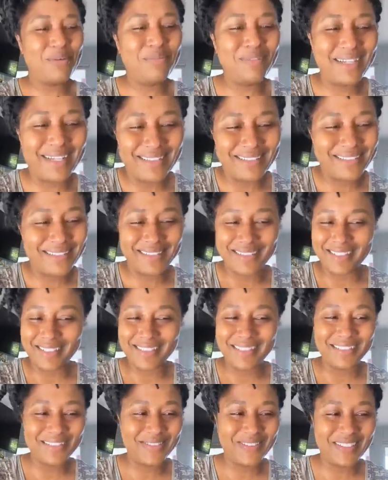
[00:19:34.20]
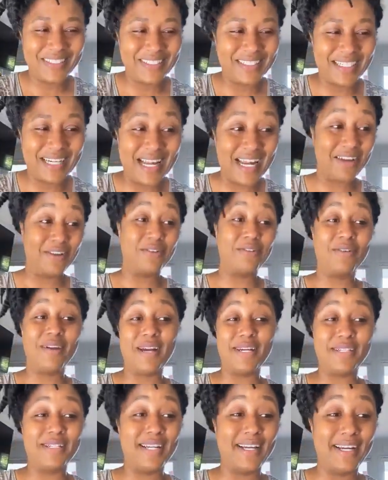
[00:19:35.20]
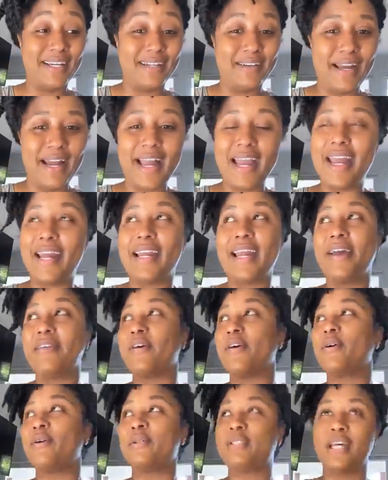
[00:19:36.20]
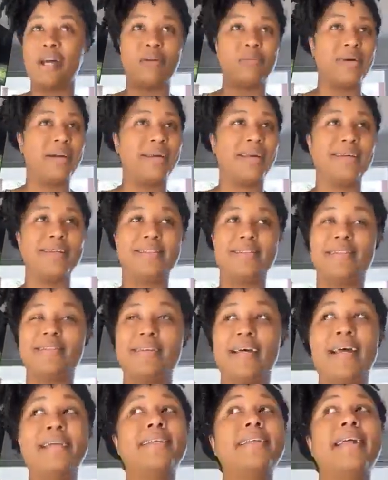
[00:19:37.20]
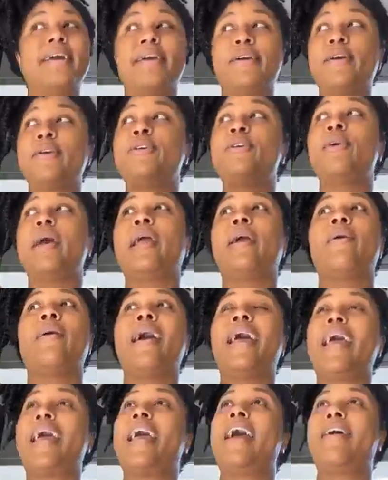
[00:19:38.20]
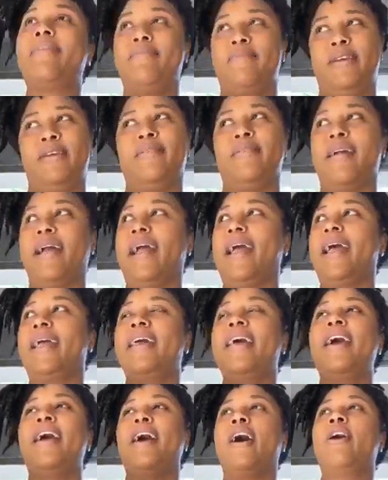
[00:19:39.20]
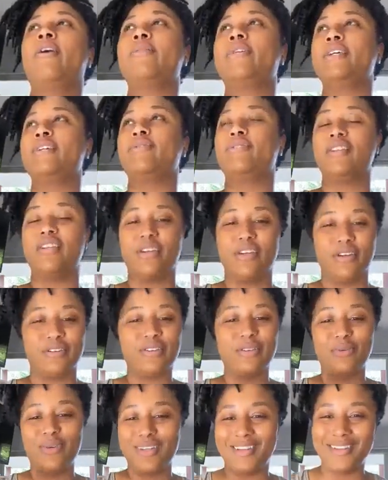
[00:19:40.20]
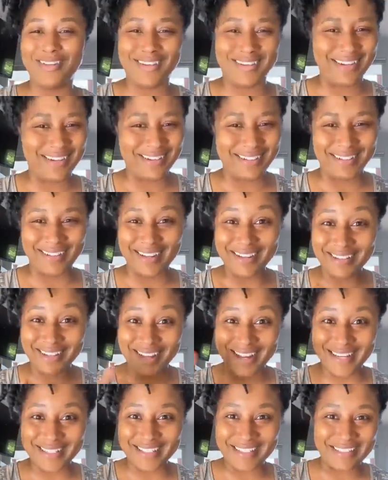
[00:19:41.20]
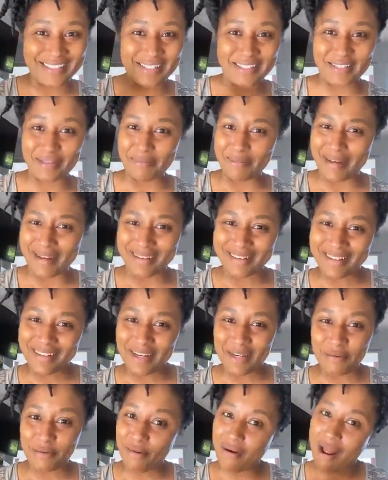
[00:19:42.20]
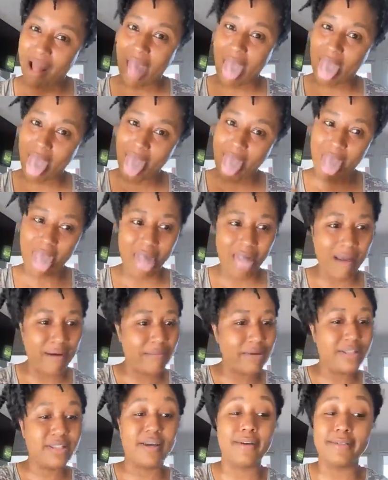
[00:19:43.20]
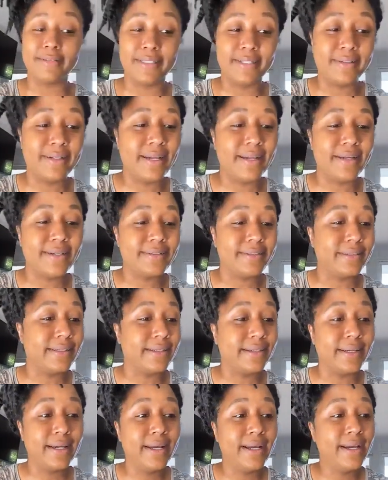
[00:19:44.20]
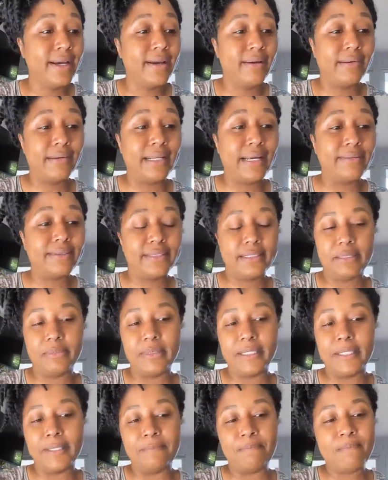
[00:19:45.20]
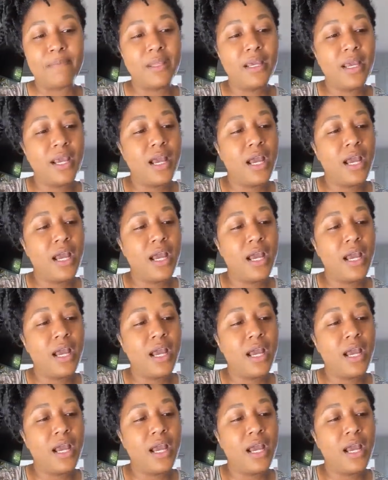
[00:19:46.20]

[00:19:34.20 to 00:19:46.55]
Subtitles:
We planting seeds. We good. I ain't gonna cry today. I had to have a whole talk with my ancestors. I said, now girl, you ain't gonna have me crying on these videos. So we good now. Look, I just said something about it. Didn't even cry. Hell, we talked all day yesterday while I was in the bed.